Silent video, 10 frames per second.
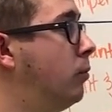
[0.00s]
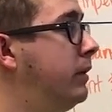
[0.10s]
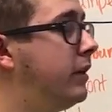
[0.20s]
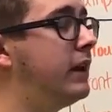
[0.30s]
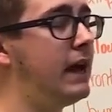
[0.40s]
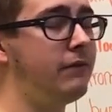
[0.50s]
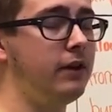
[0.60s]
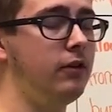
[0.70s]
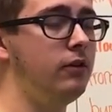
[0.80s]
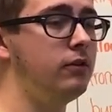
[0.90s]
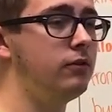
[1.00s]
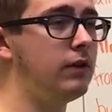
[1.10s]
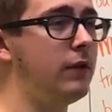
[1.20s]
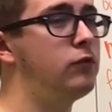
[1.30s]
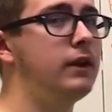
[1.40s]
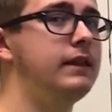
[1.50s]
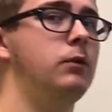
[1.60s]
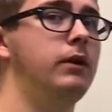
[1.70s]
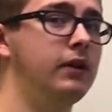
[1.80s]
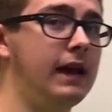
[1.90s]
we could have a drivetrain
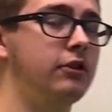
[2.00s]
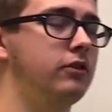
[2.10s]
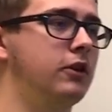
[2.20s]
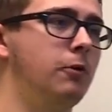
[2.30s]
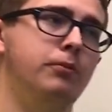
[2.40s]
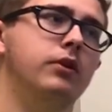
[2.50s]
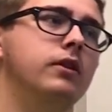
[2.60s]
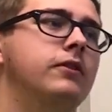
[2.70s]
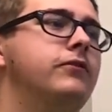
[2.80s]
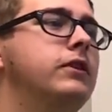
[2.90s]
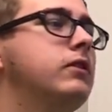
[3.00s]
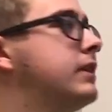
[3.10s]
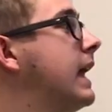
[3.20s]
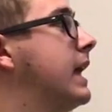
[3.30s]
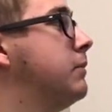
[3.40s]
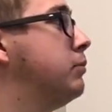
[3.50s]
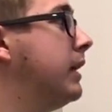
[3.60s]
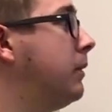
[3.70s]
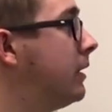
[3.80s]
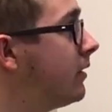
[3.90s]
that we could actually go put on the field and
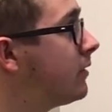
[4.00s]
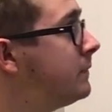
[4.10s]
play with.